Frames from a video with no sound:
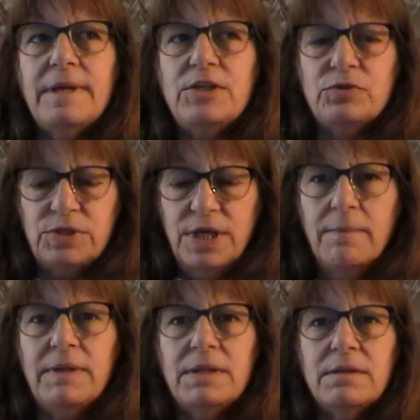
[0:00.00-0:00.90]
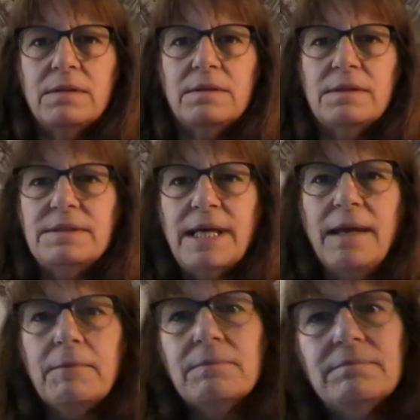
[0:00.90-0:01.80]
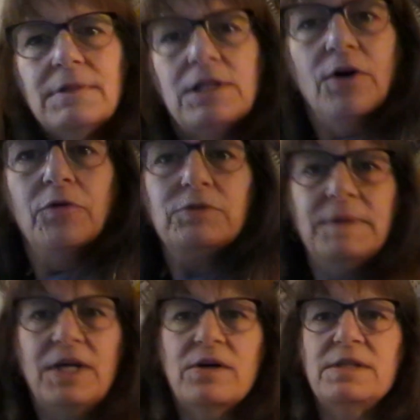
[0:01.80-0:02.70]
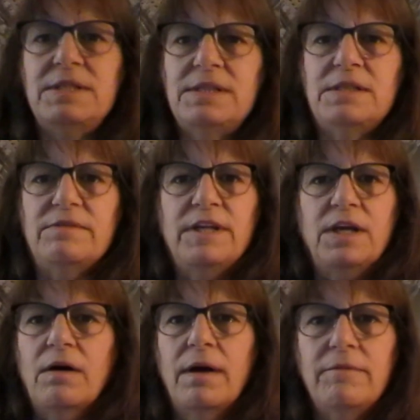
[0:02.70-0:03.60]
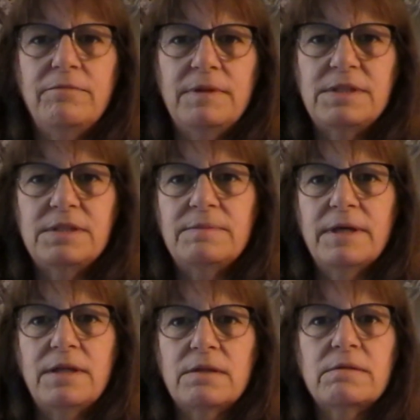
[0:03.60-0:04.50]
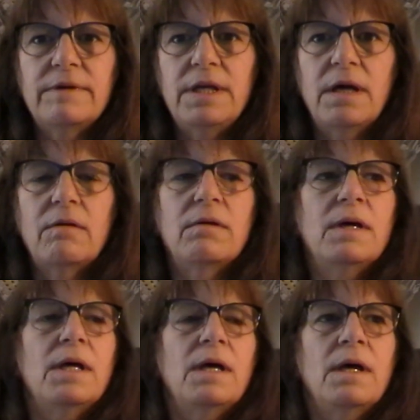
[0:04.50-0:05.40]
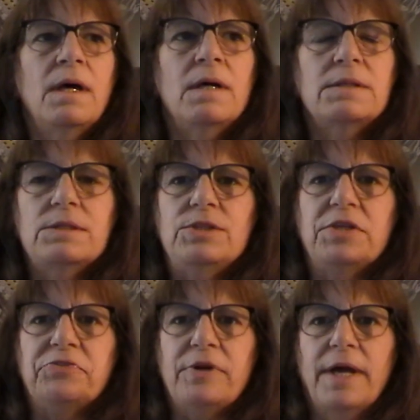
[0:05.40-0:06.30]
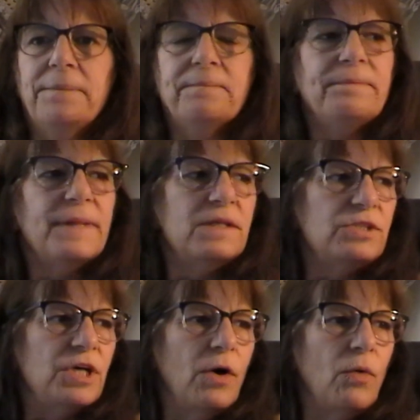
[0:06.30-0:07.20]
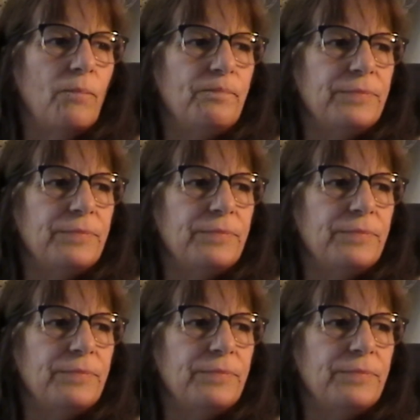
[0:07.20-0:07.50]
you'll see, I'm in the same clothes because this is video. This is my third video since yesterday. So